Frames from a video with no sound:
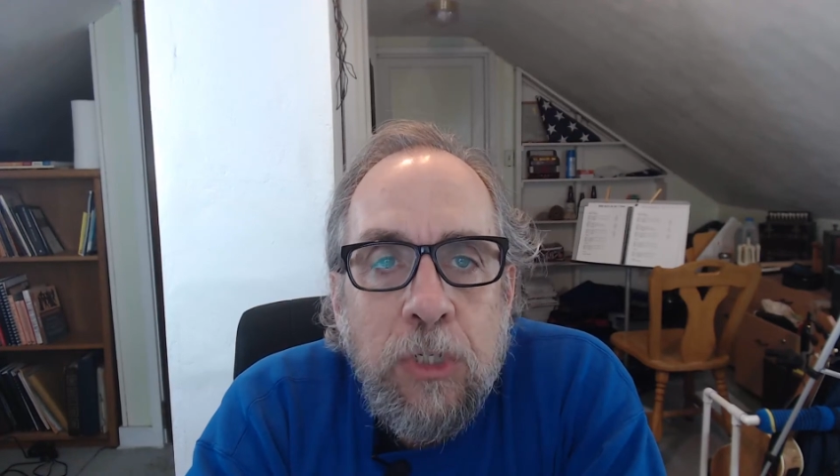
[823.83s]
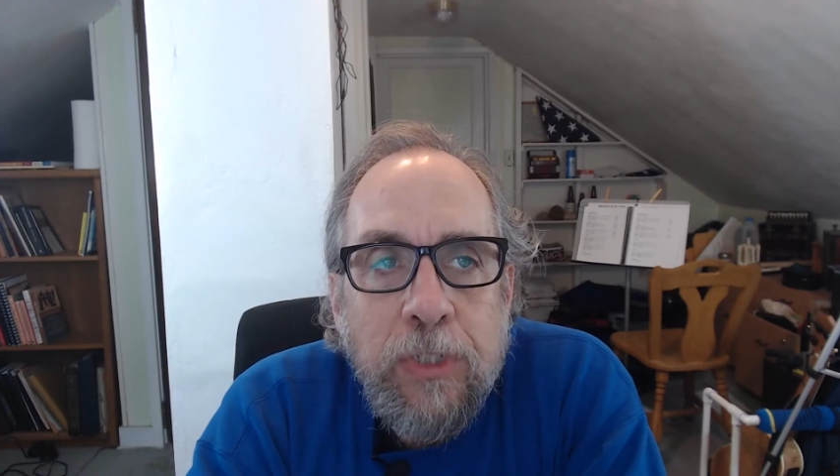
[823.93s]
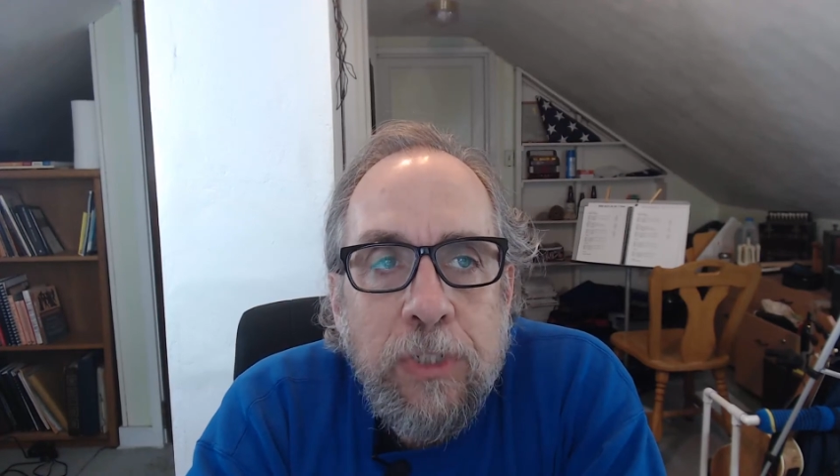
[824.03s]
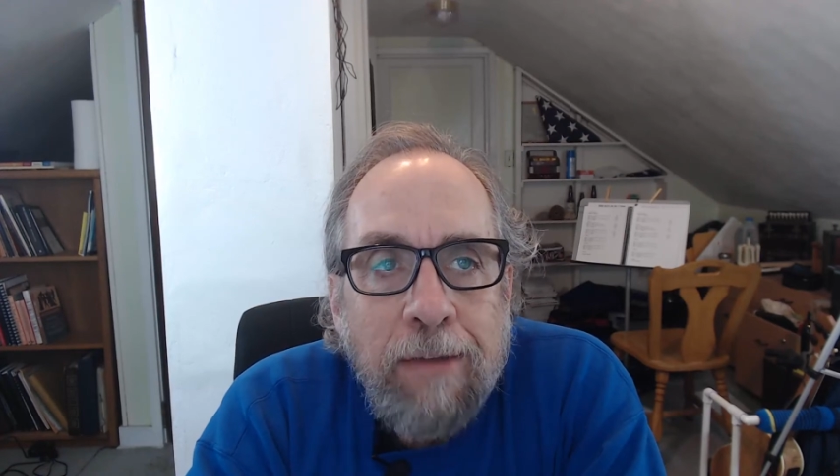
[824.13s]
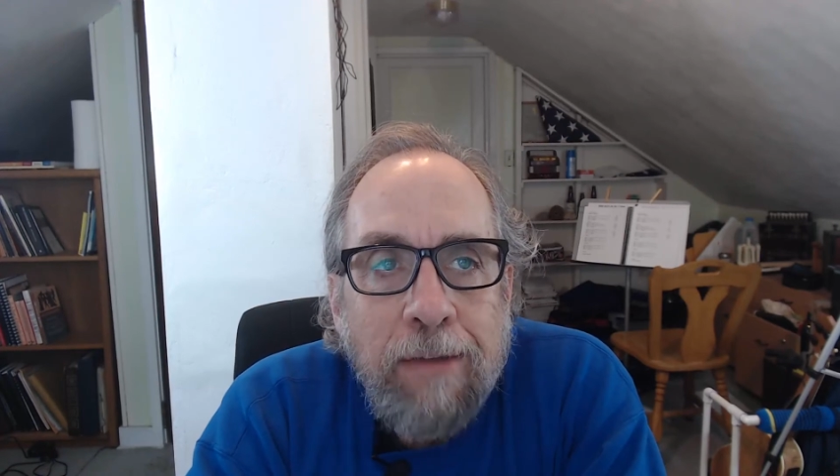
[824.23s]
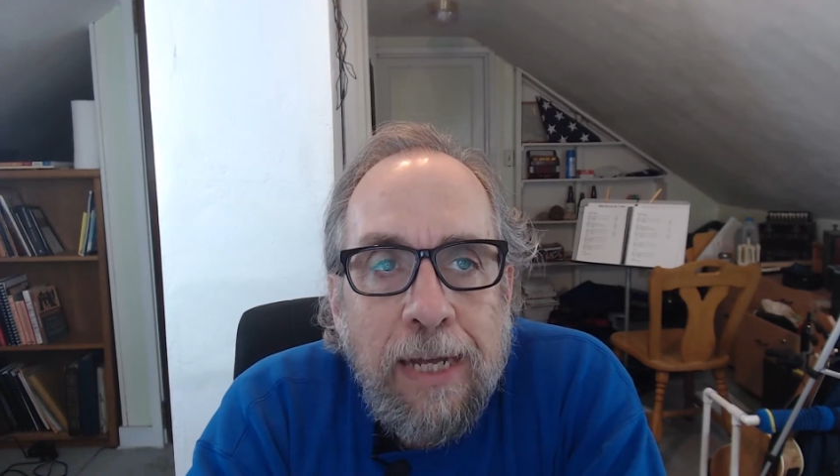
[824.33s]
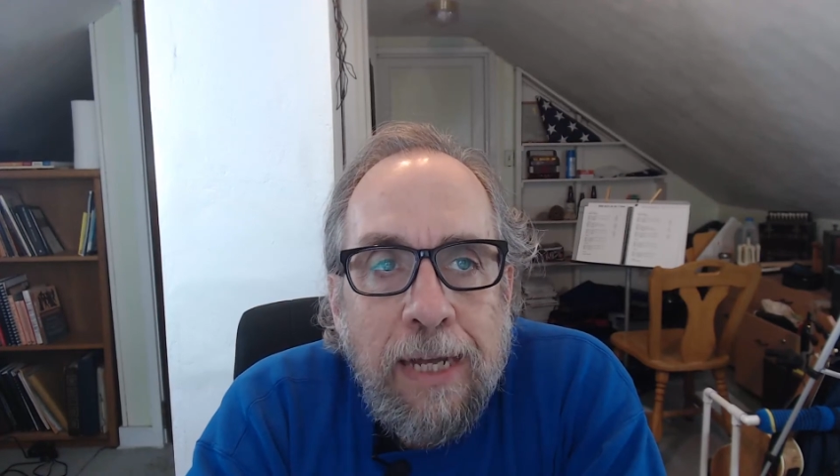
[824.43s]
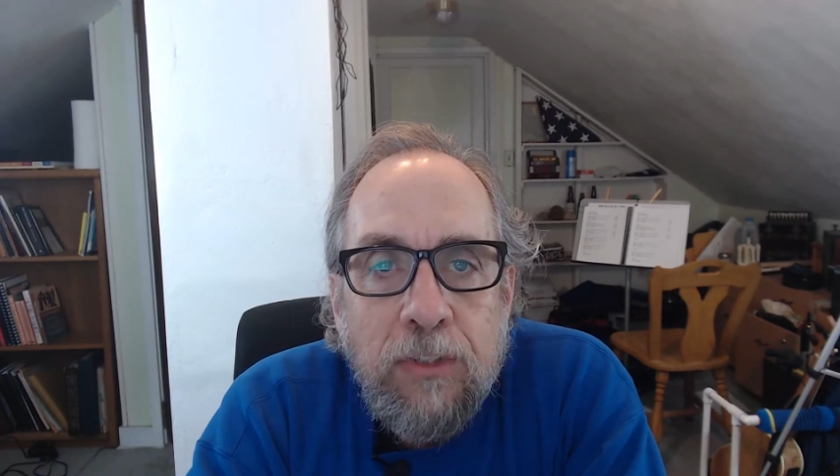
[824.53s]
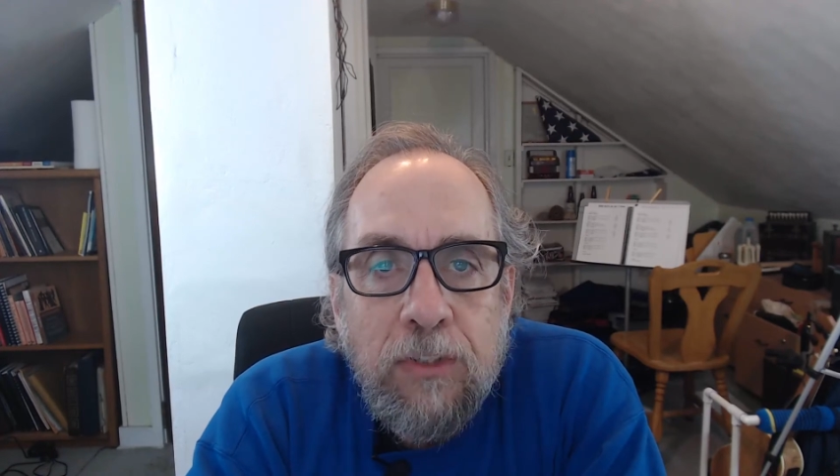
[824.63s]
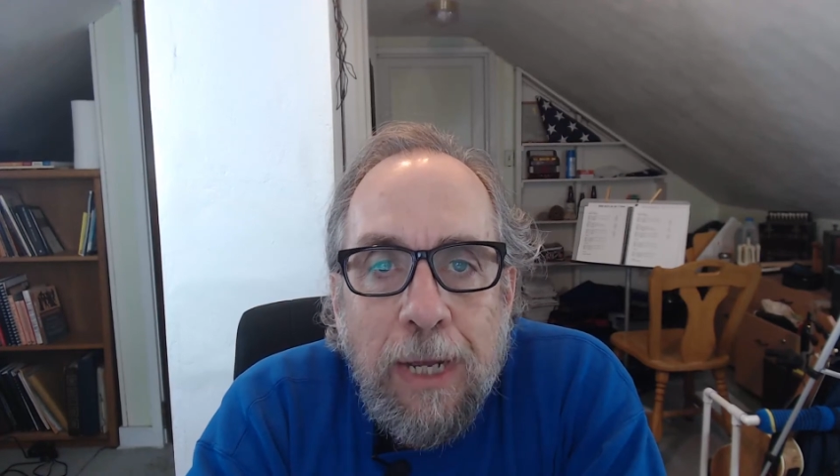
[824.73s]
I've got some
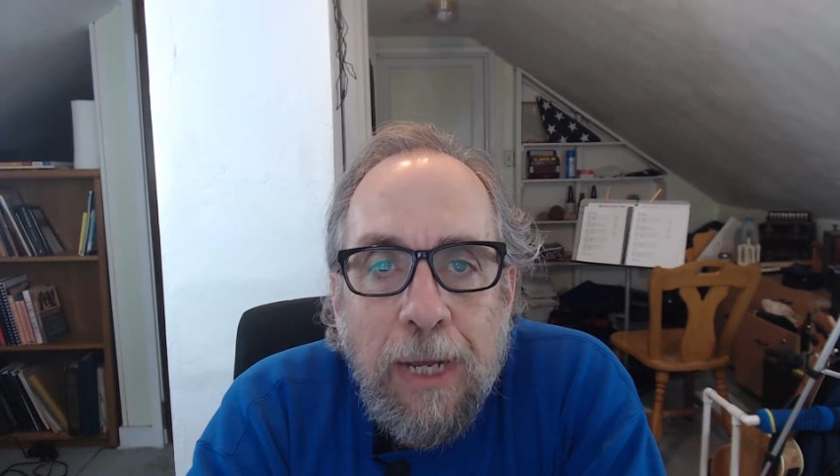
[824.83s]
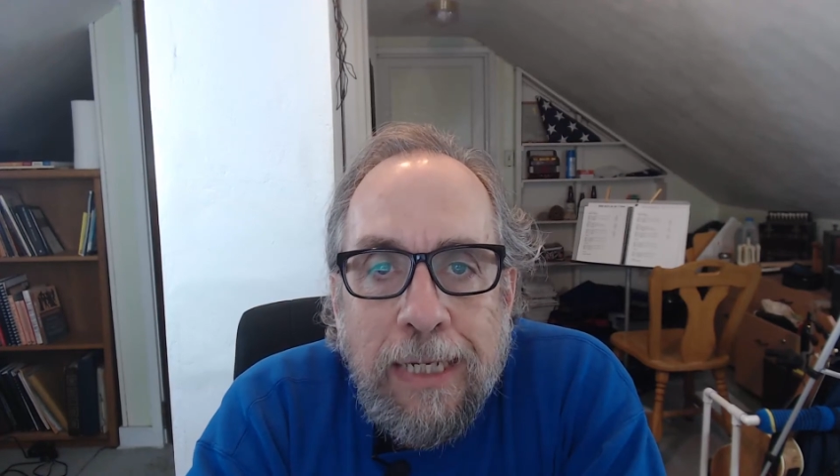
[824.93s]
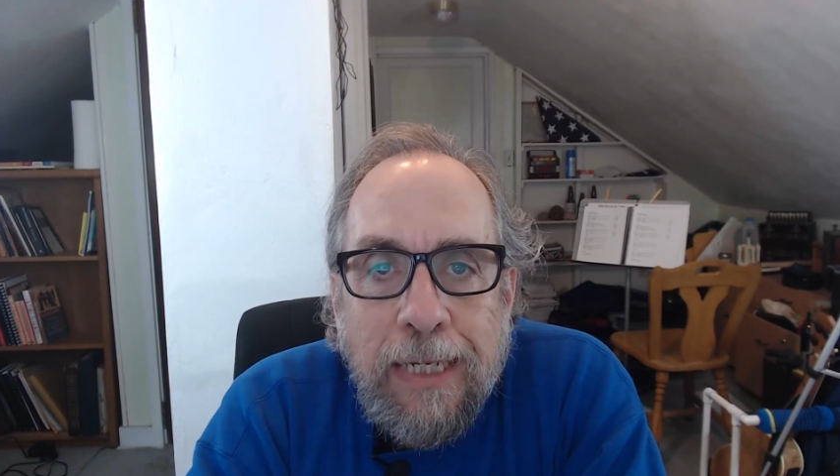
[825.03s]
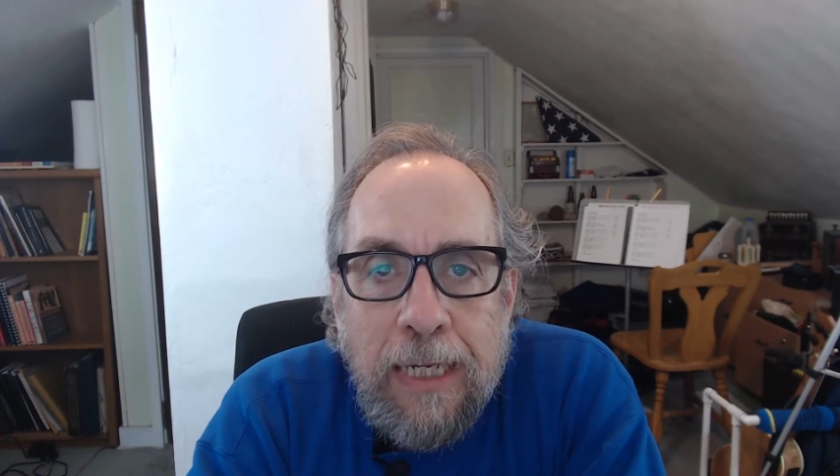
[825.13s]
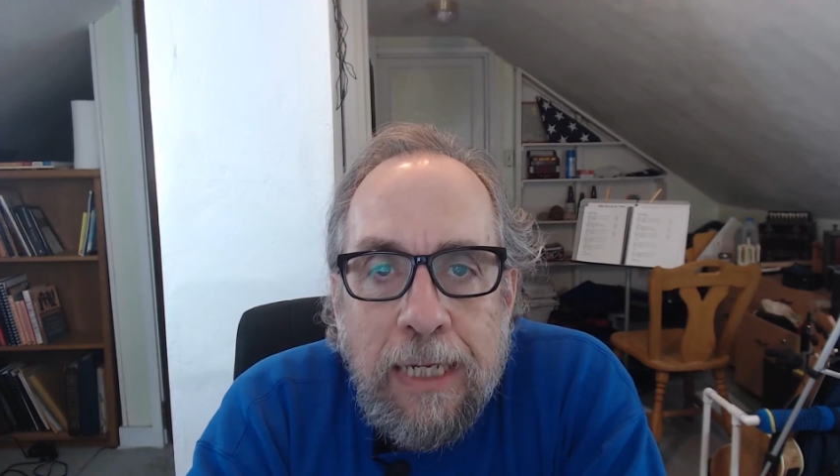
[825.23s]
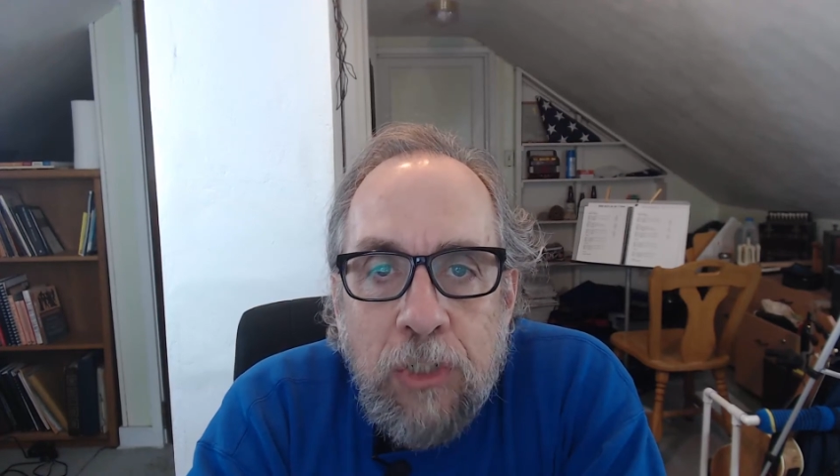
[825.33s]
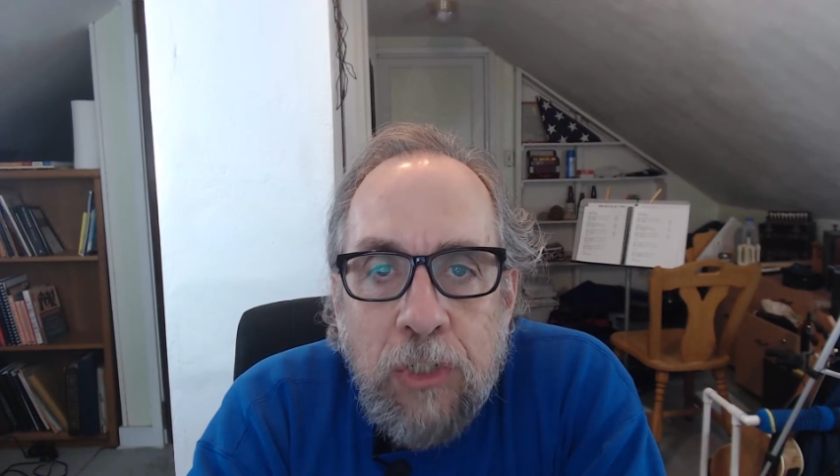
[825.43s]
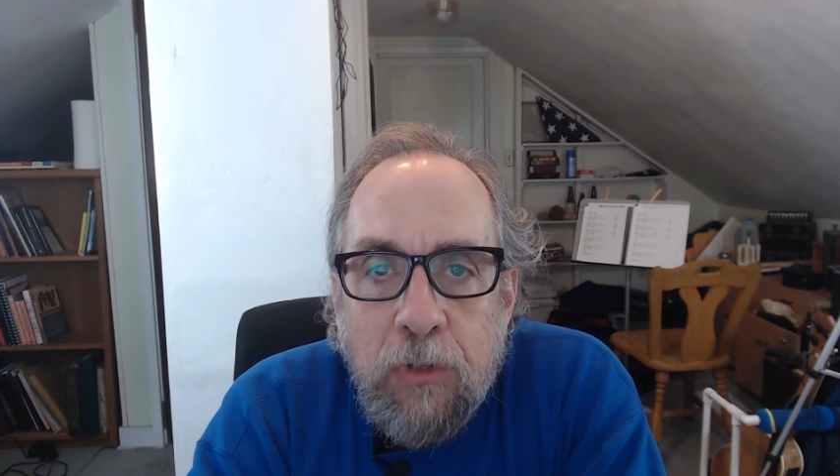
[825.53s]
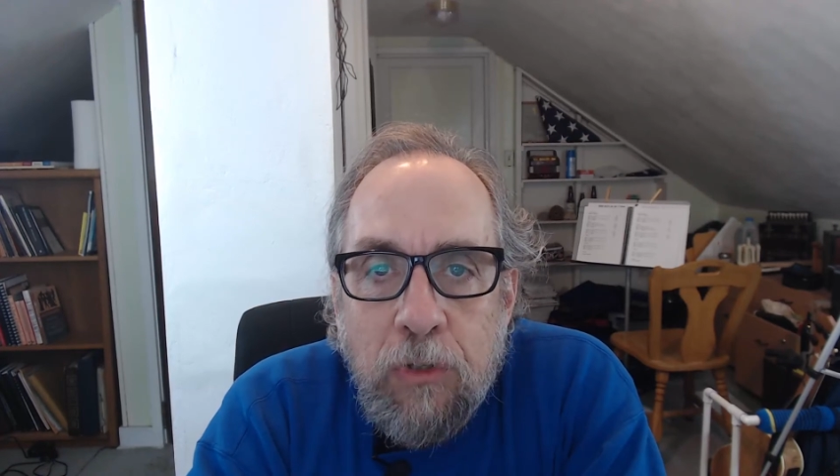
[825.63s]
ideas for some